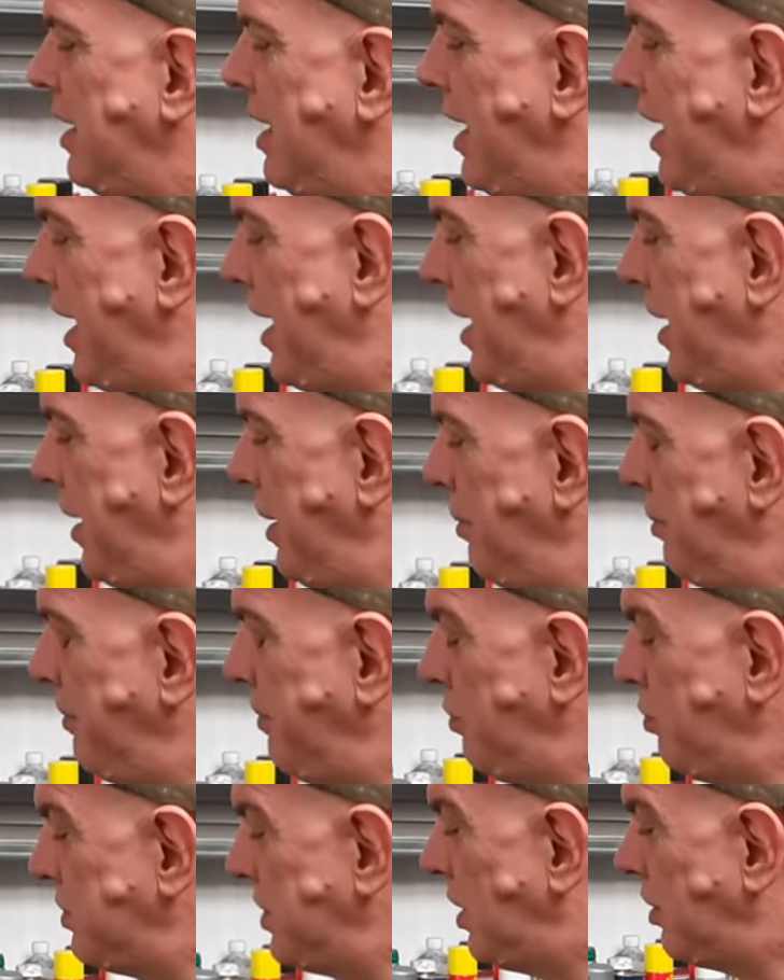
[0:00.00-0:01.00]
Um,
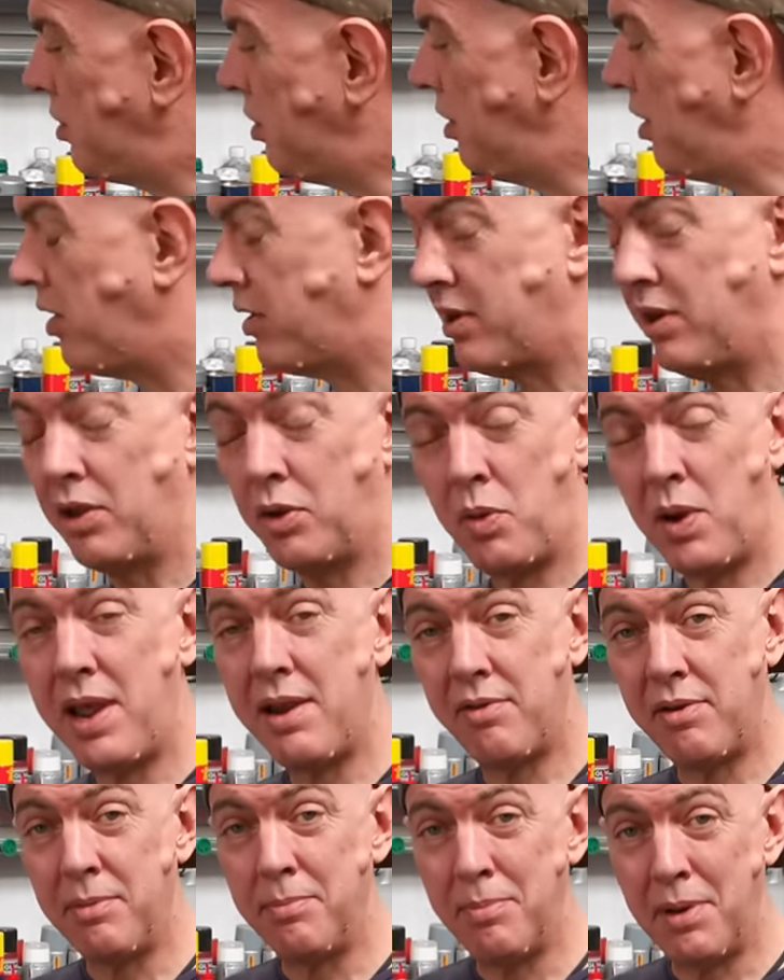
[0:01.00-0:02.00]
we've also got like an
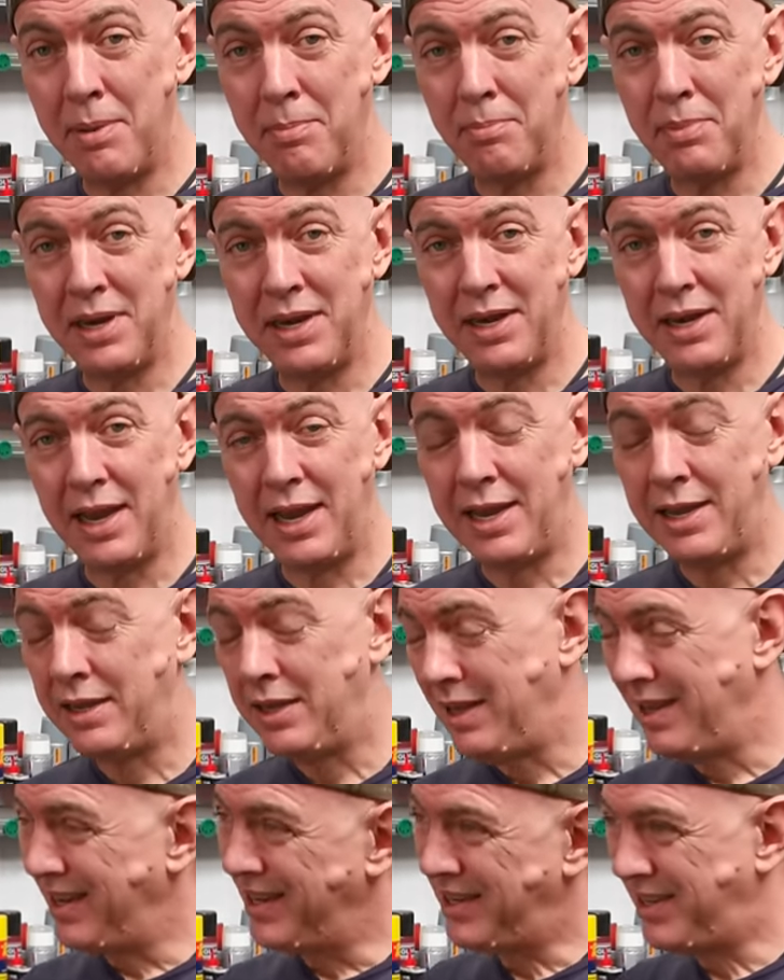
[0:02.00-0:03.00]
aquarium pump in there,
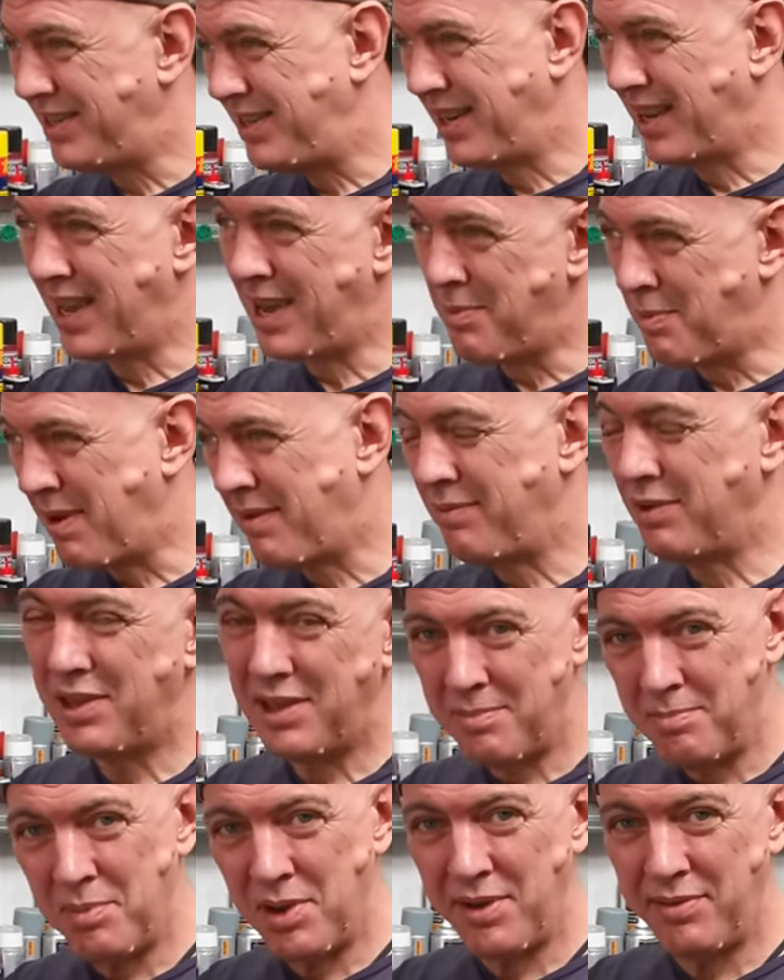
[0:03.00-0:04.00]
just to keep
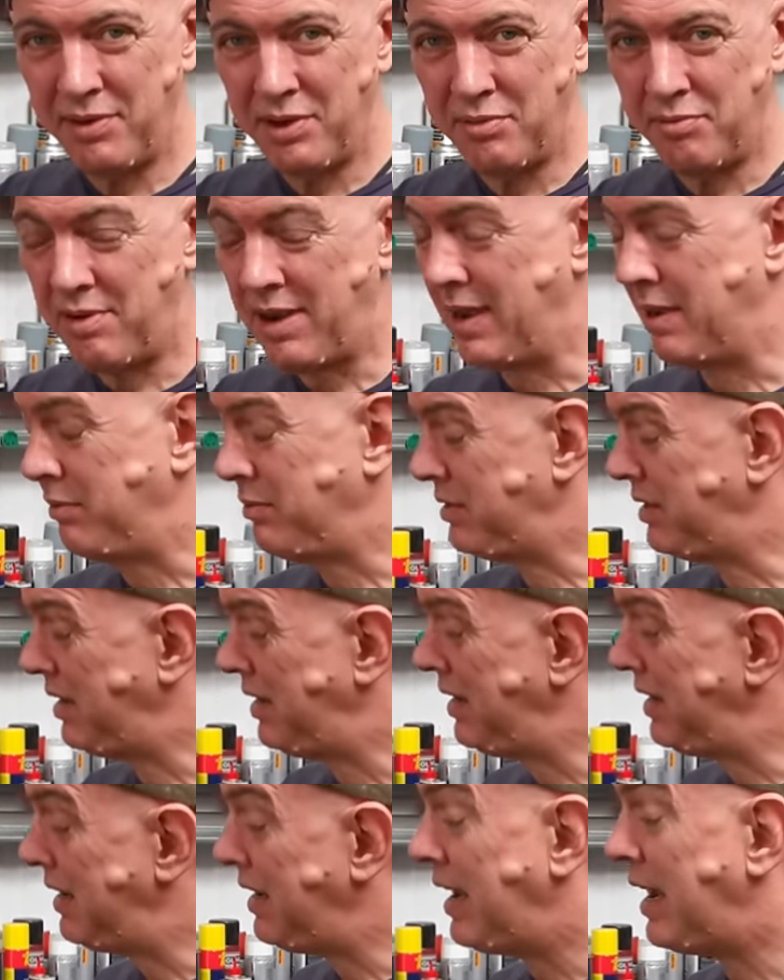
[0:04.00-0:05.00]
everything moving around,
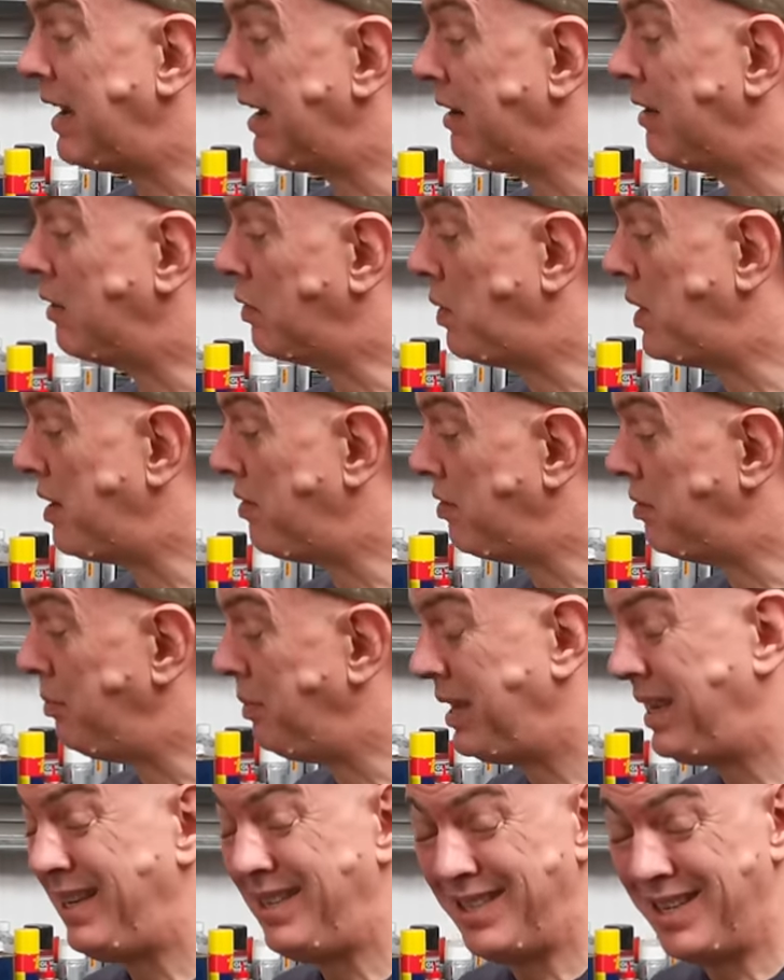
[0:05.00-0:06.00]
and an
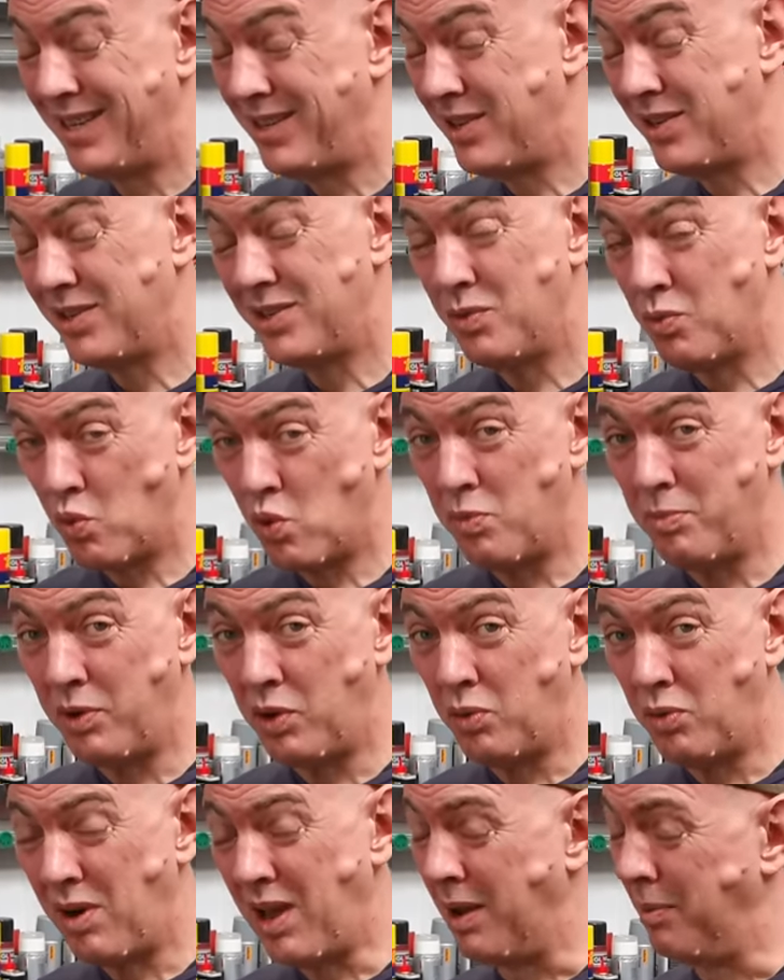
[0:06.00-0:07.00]
aquarium heater just to warm
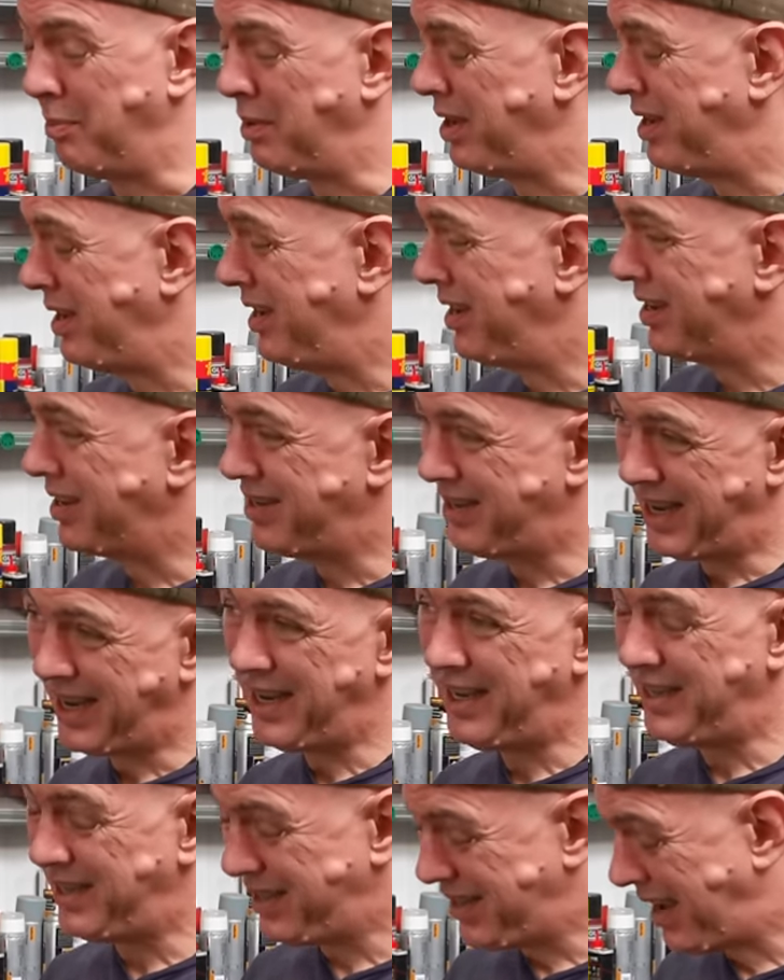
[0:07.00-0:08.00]
it all up because heat